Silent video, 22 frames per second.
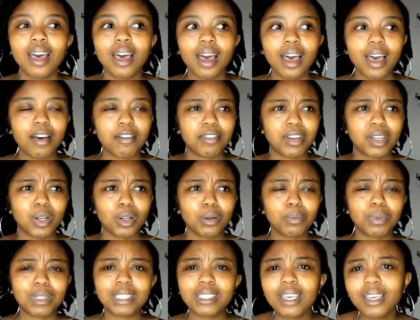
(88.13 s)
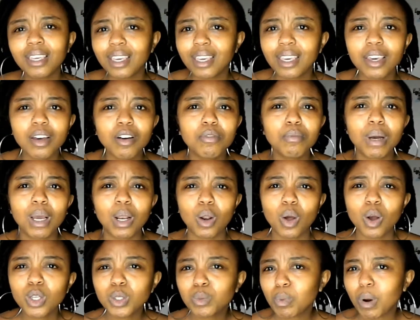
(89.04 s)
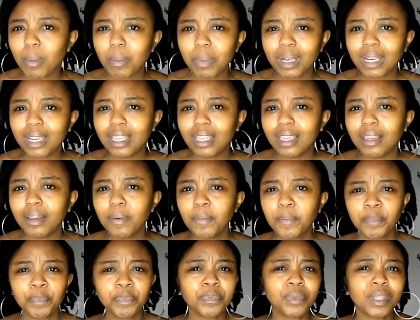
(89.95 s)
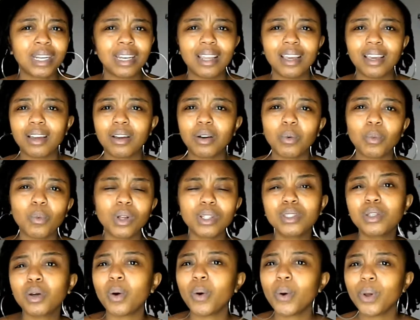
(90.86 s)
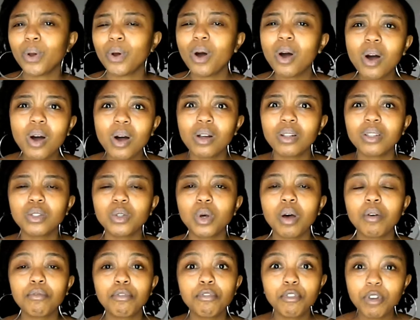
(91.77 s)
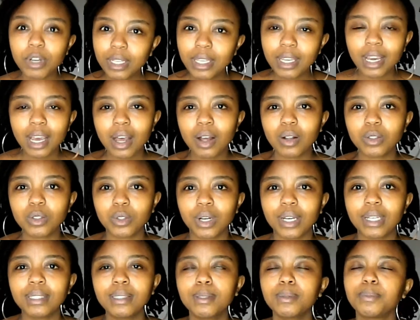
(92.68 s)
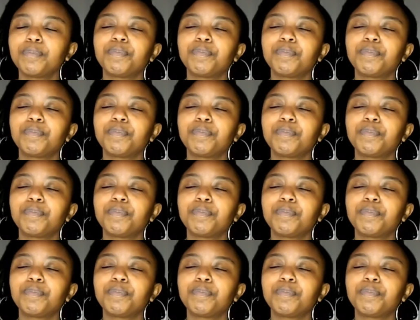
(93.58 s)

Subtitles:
Have I not been taking care of my locks properly? Like what's going on? So I'm freaking out, right?